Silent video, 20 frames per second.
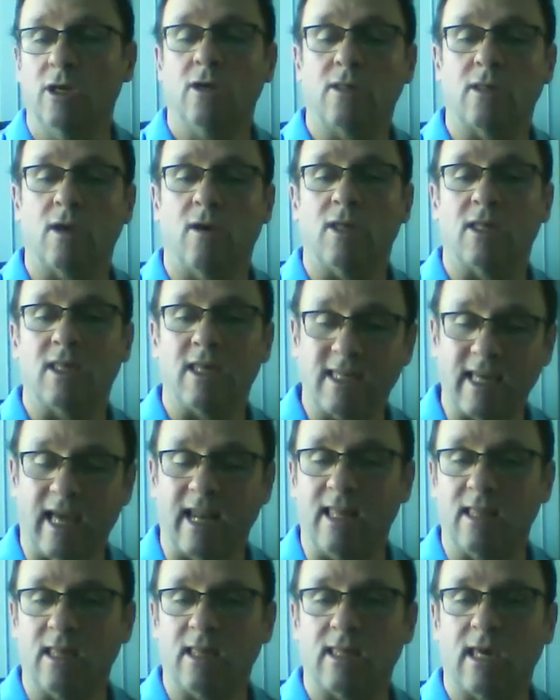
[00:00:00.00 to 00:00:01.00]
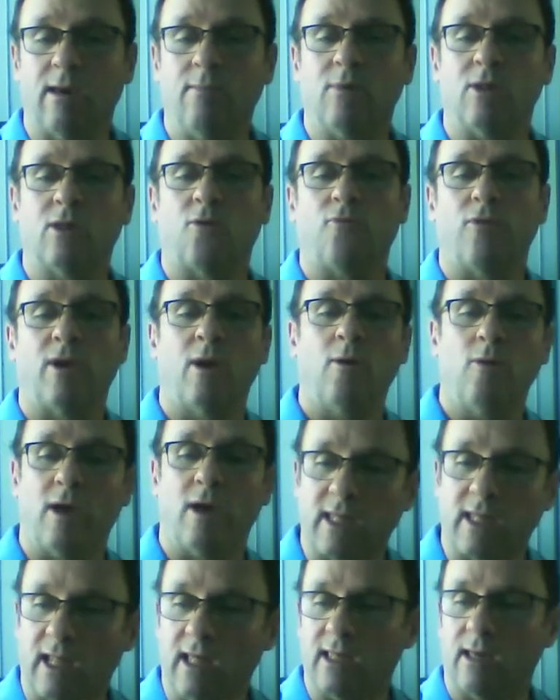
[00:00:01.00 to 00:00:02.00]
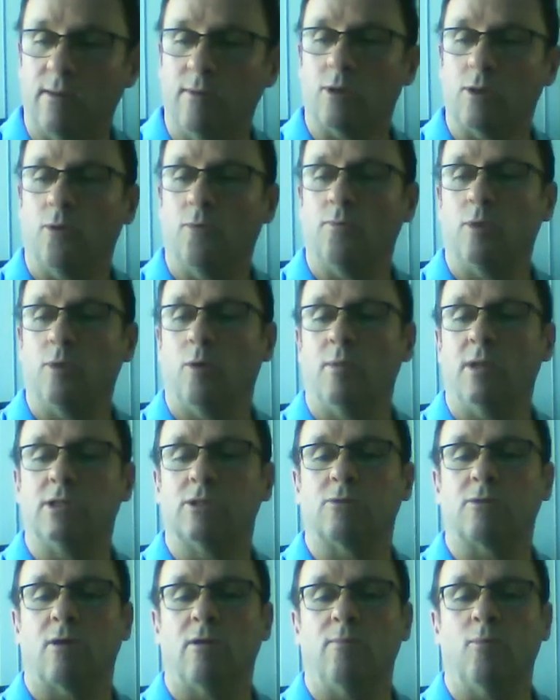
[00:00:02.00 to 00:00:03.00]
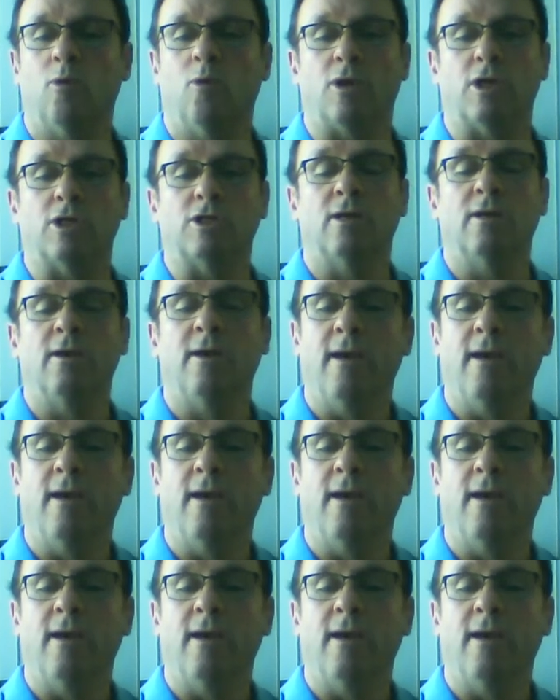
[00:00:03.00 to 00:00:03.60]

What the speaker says: So it's exactly the same as a RIO, exactly the same as a normal interest only mortgage.